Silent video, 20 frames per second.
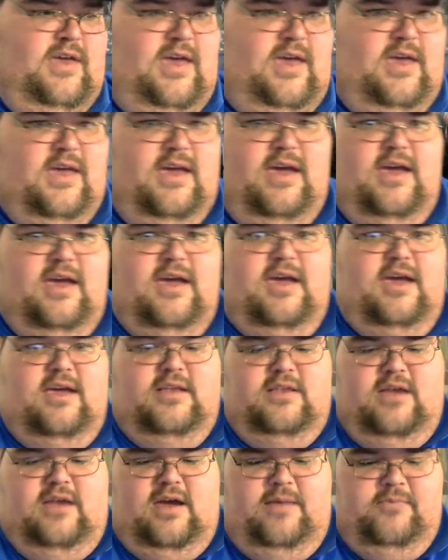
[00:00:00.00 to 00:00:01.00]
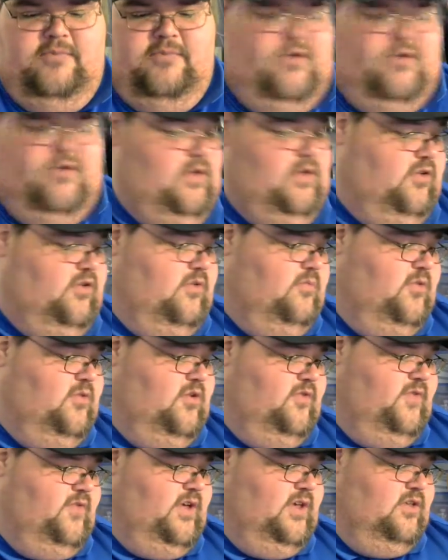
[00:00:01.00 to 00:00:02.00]
And I'm going to
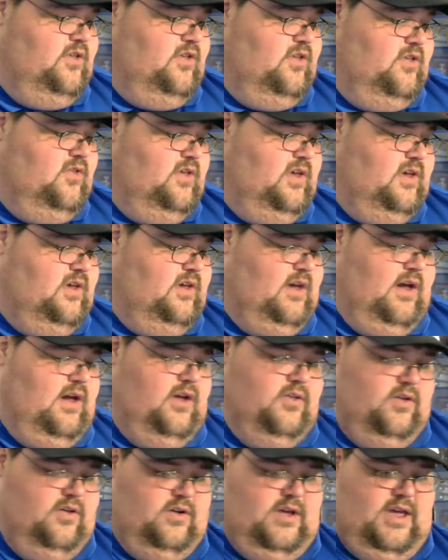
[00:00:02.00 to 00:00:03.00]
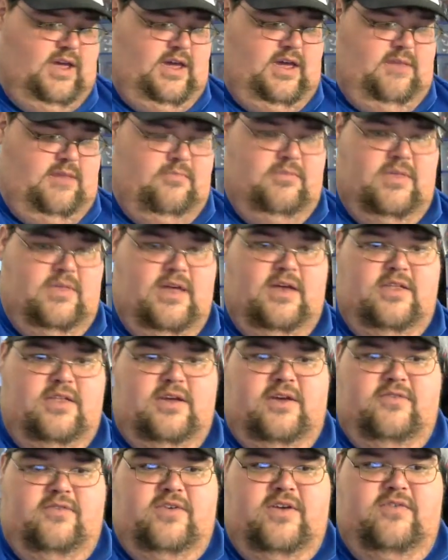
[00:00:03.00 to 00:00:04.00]
move into the other game now
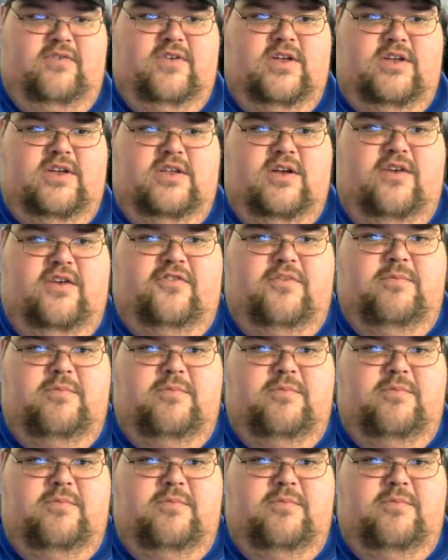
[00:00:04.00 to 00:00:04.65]
that I've given enough